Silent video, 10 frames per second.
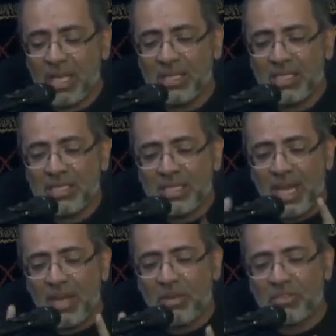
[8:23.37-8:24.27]
In the
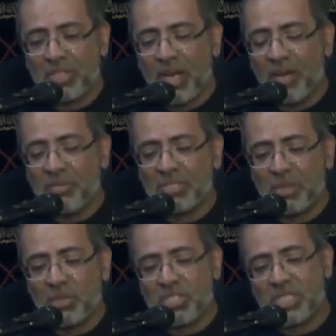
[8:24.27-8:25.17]
Zindan of Sham,
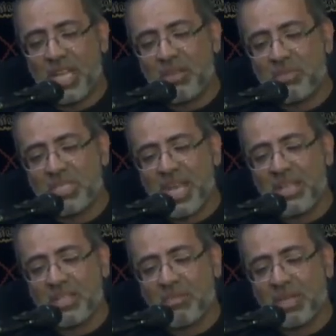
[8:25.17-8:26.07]
she would stand
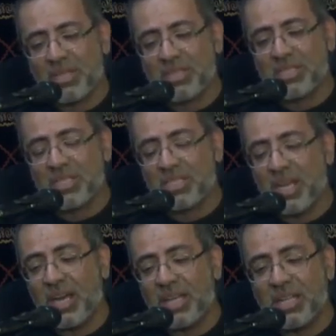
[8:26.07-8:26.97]
beside her brother
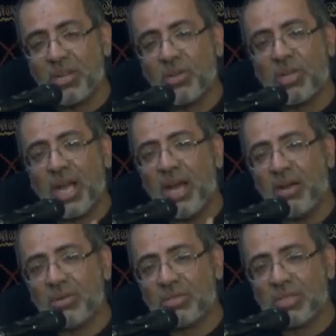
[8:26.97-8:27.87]
Sajjad and look
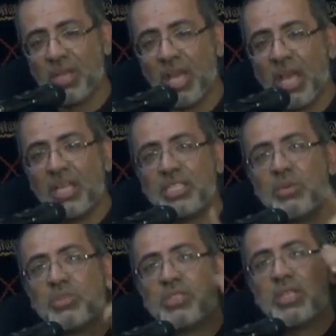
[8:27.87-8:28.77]
out. She
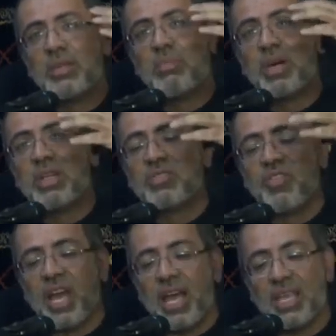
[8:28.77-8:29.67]
would see the birds
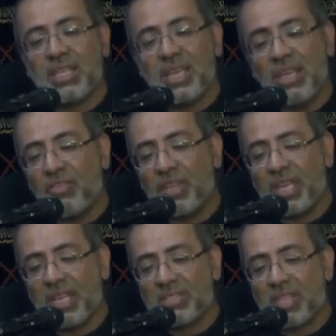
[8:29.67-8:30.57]
flying in the
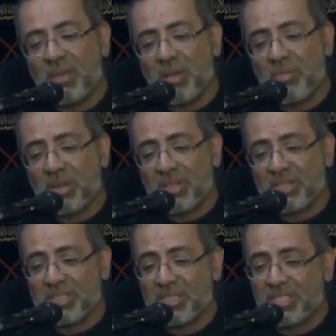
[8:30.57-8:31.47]
evening and say, my brother
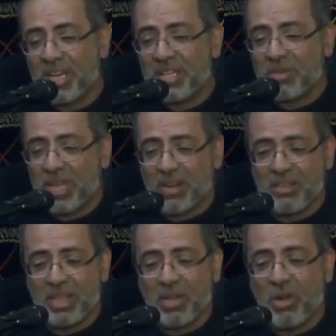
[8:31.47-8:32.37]
Sajjad, where
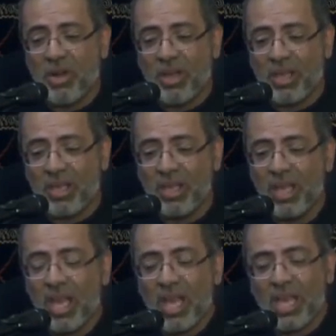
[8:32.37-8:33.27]
are they going?
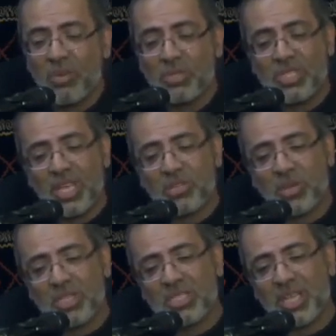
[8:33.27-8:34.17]
He would say
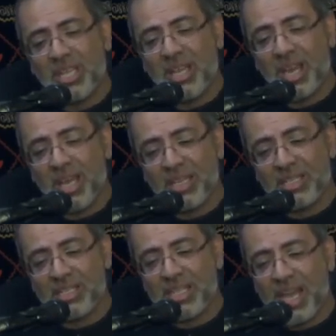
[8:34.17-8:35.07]
to her, Sakina, it
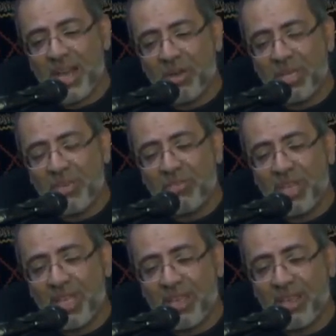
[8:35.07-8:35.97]
is now
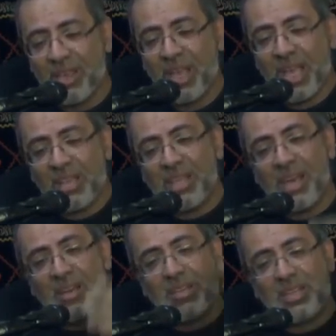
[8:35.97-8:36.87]
evening. They
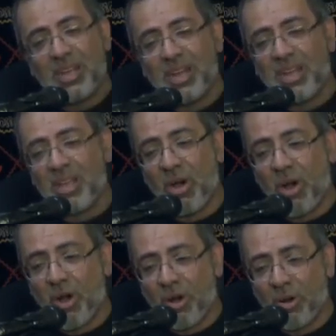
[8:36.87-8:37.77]
are returning
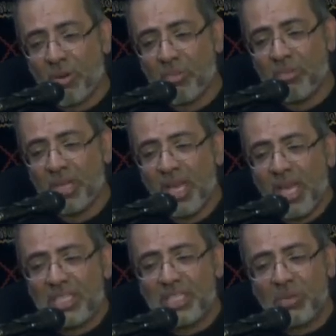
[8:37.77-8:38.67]
home.
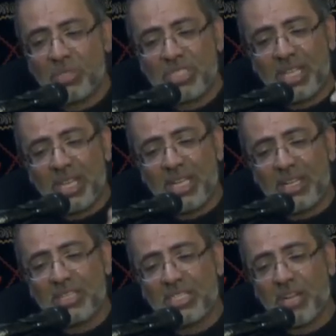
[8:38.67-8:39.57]
She would see
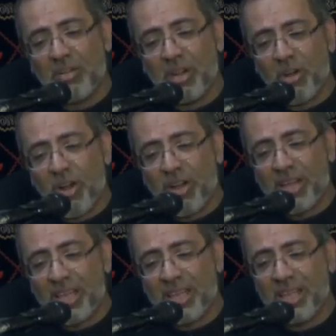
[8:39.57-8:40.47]
little children
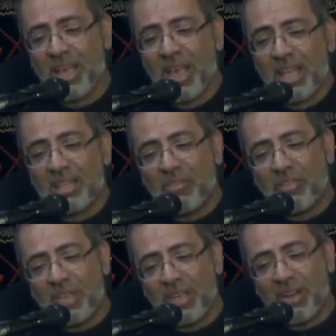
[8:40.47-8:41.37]
holding the
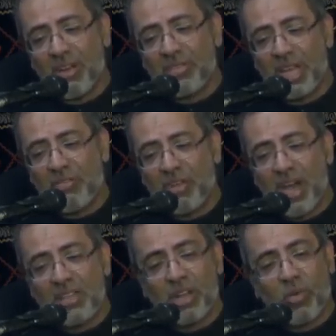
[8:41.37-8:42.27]
finger of their
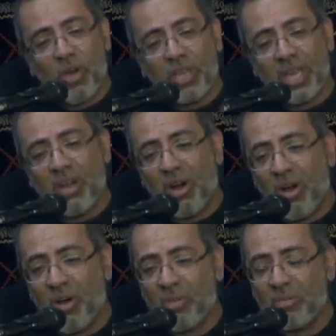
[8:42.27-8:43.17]
father walking
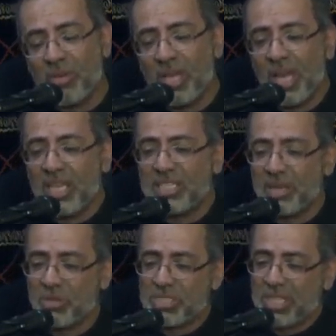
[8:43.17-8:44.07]
home.
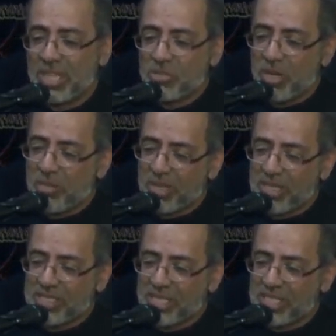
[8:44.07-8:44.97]
She would say to her
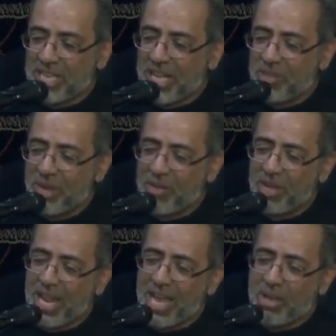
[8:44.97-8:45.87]
brother Sajjad, when
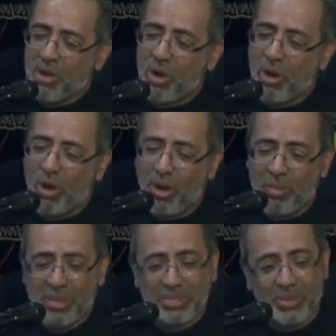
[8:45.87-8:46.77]
will I go
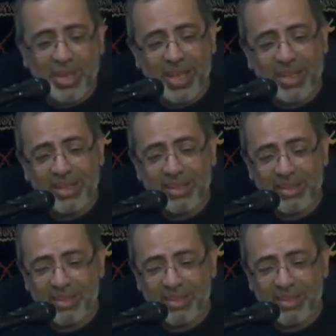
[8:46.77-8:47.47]
home as well?